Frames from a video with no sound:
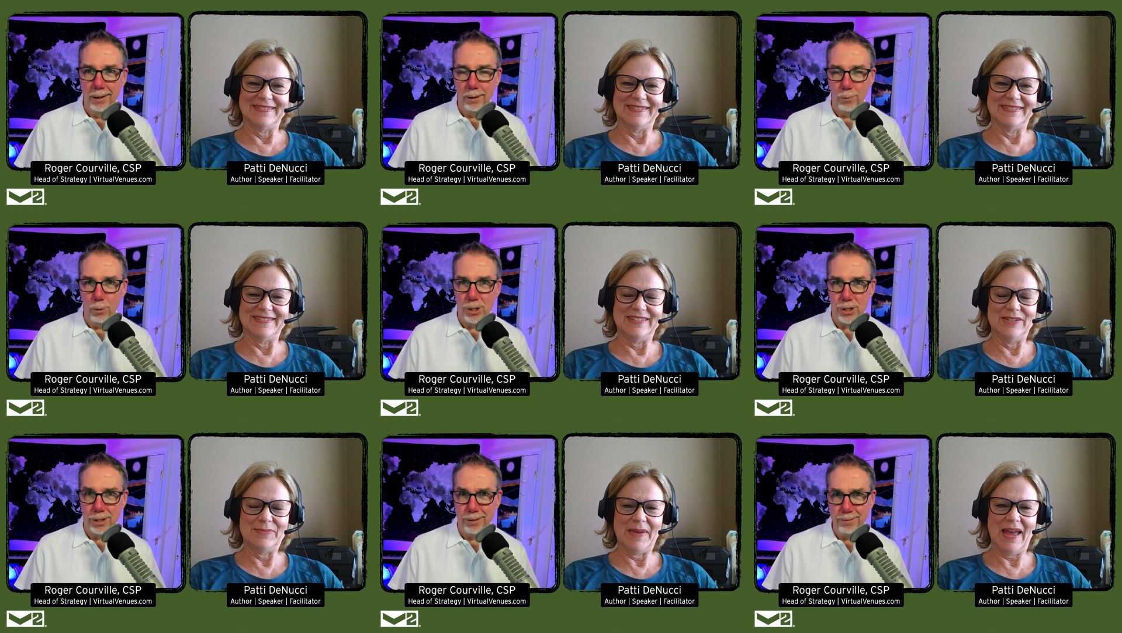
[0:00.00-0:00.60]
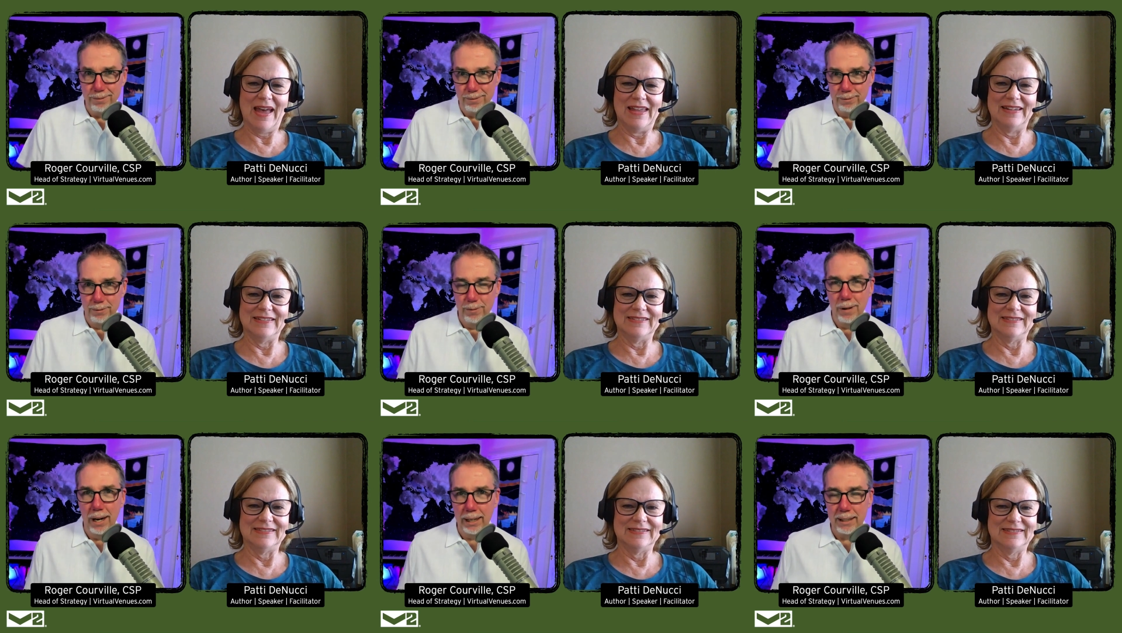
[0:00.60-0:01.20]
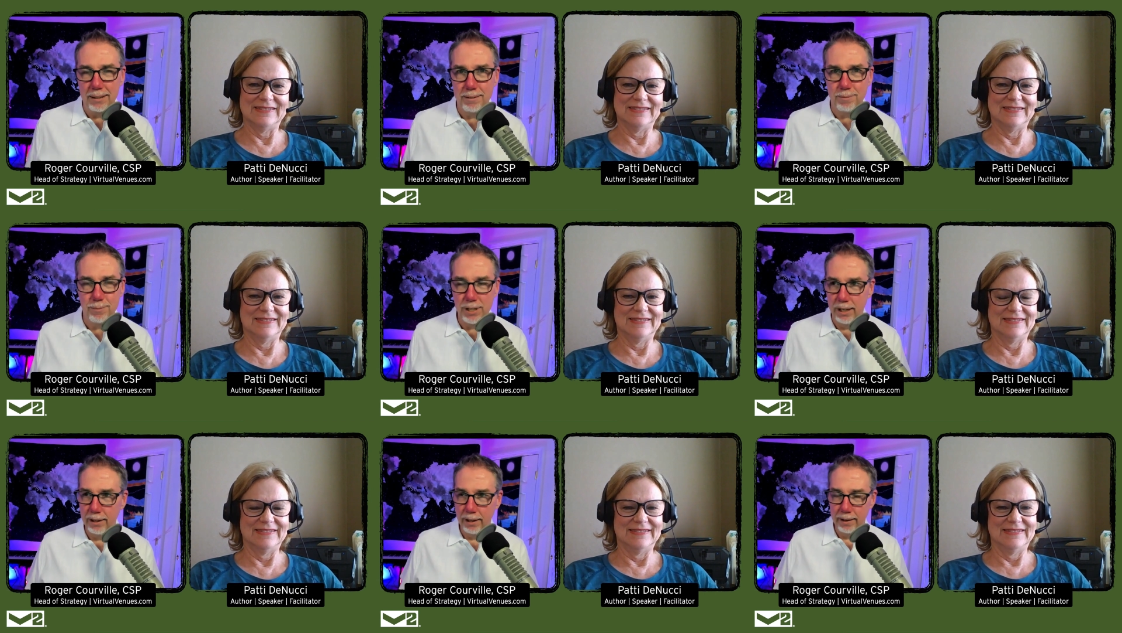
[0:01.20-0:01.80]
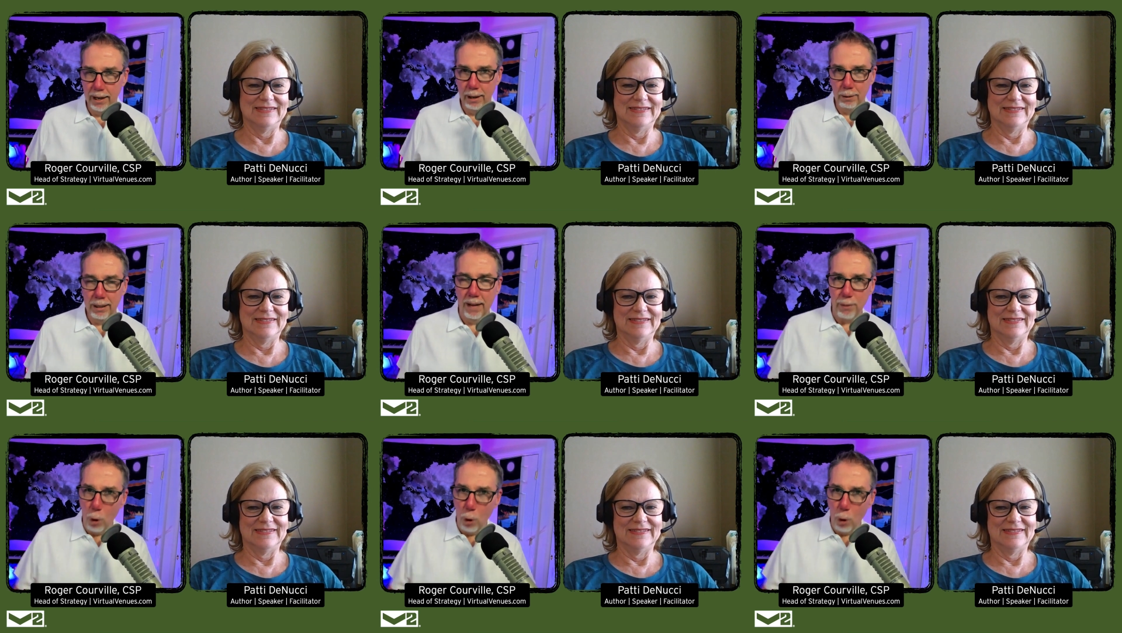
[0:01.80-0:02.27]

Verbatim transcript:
Speaker 1: I wish to, I could tell you that I got